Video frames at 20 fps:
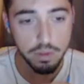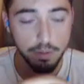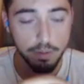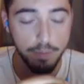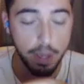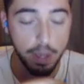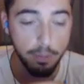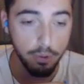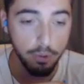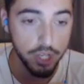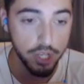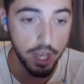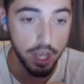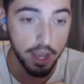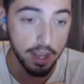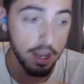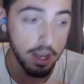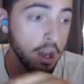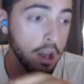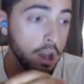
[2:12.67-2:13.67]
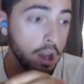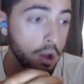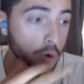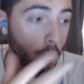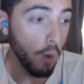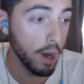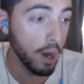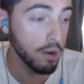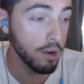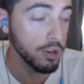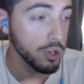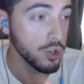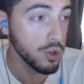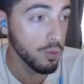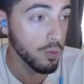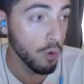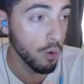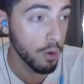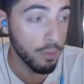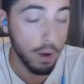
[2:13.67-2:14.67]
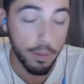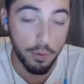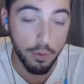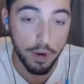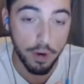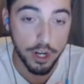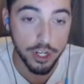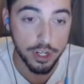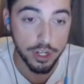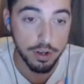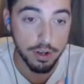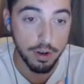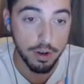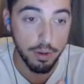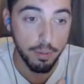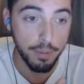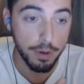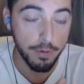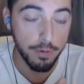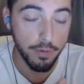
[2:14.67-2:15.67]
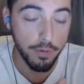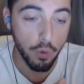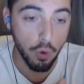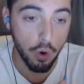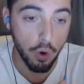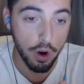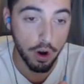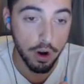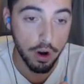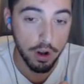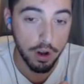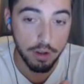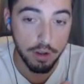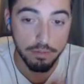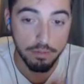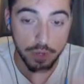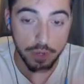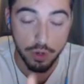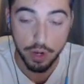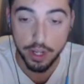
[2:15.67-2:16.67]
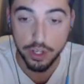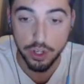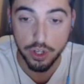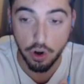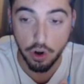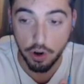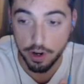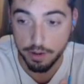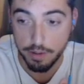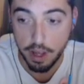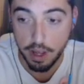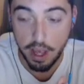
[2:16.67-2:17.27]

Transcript: People say, "Why don't you do more preparation before you get started?"